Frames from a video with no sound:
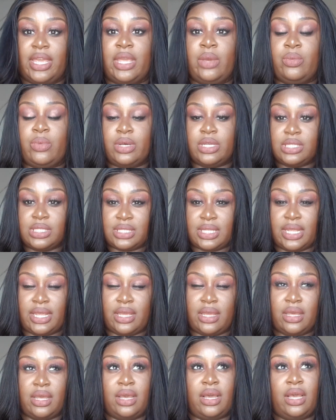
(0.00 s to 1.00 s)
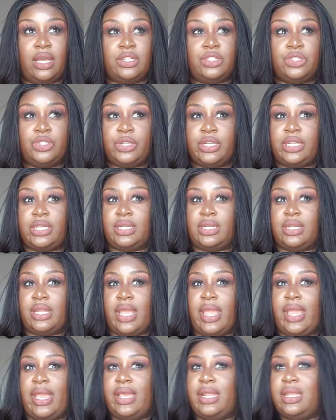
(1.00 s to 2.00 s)
It was like
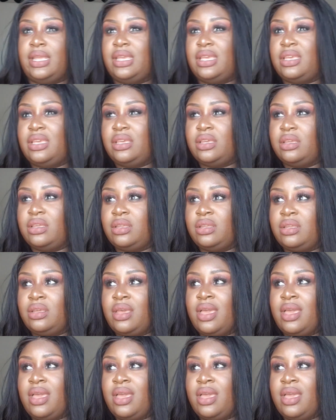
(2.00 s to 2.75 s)
180,